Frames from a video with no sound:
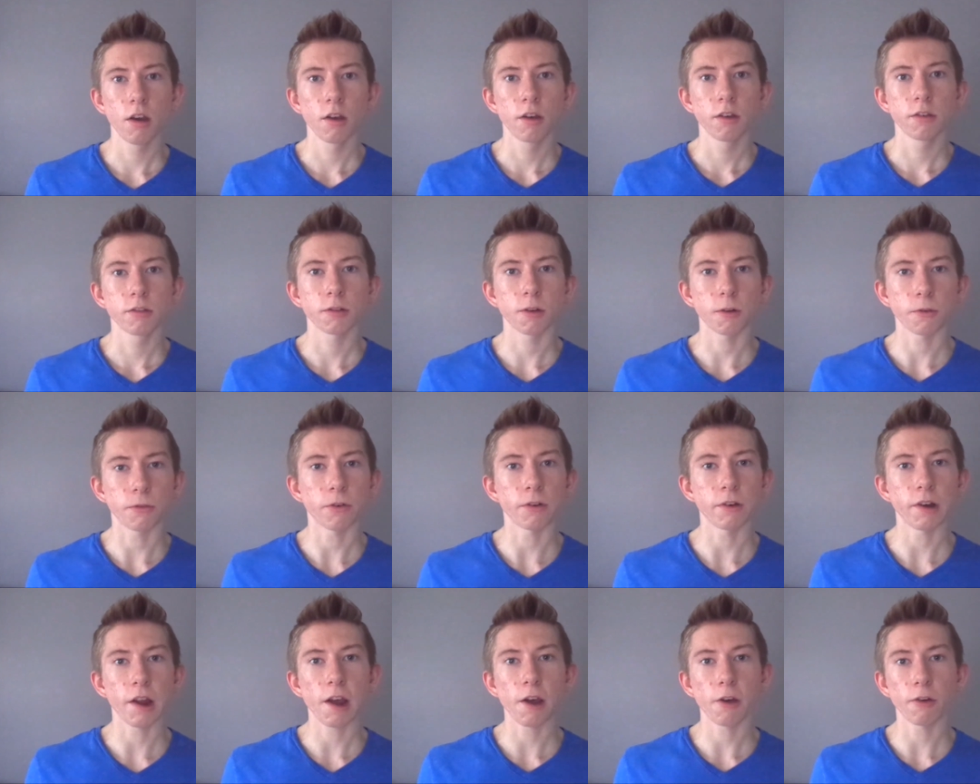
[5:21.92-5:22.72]
So for
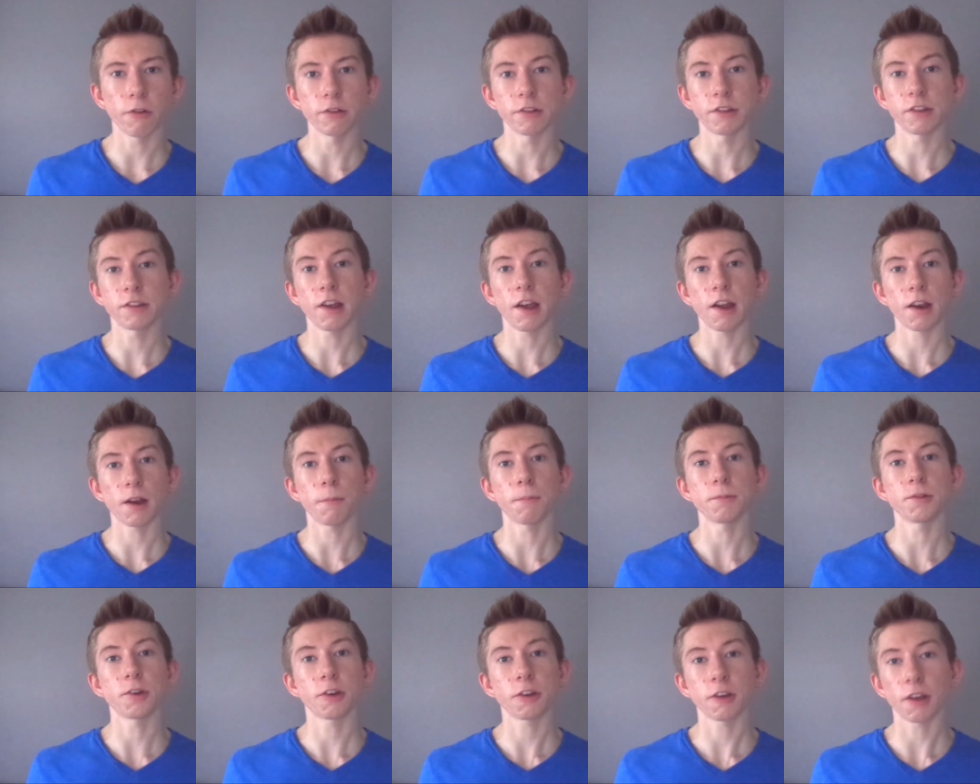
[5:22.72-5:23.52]
now, instead, I'm
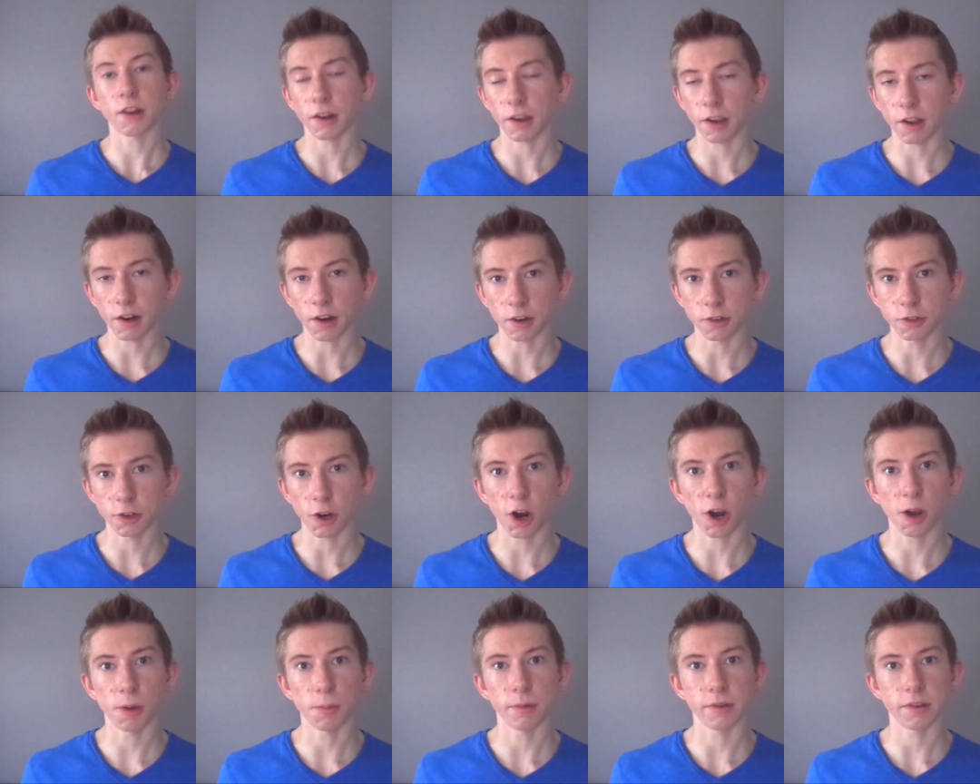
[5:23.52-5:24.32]
just going to get a
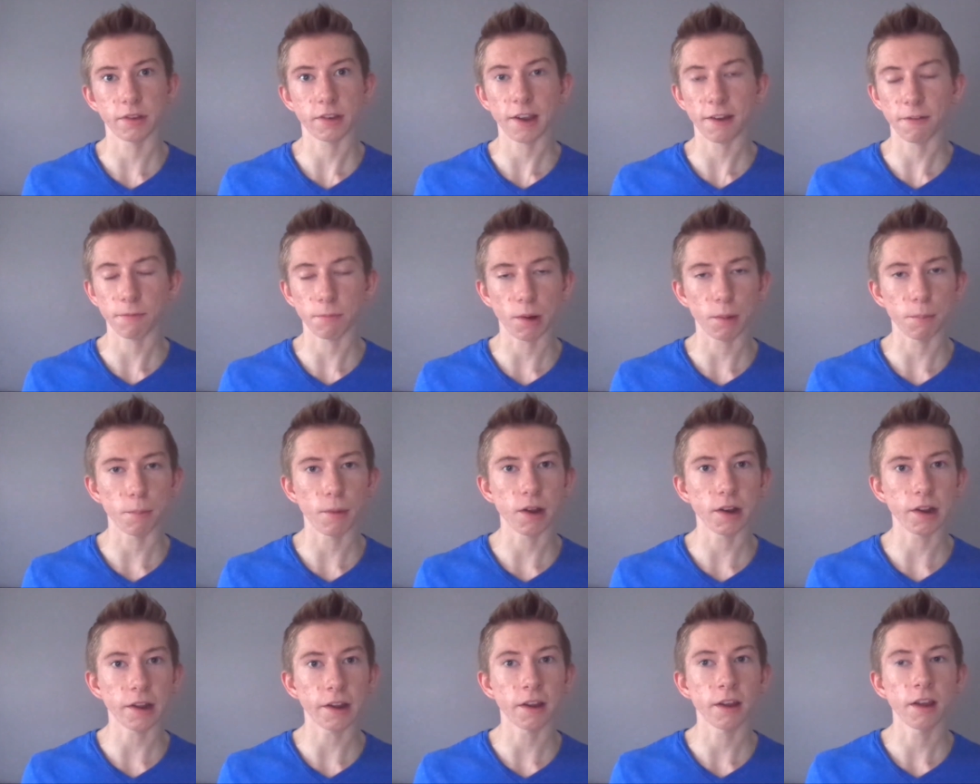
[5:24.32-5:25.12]
job and save my
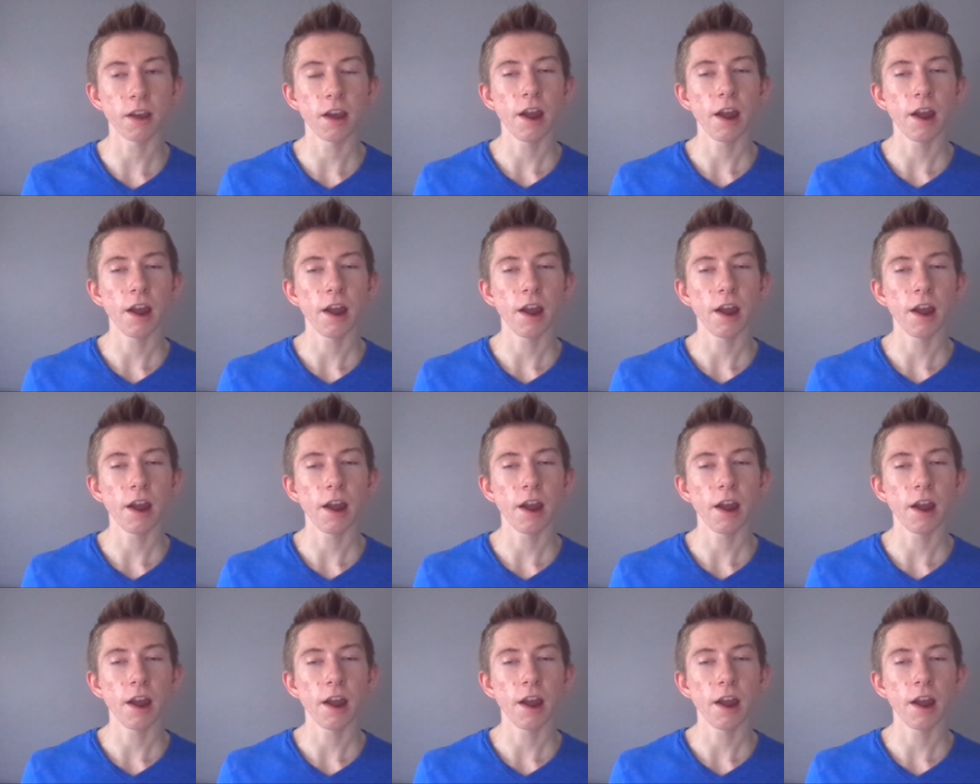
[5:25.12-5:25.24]
money.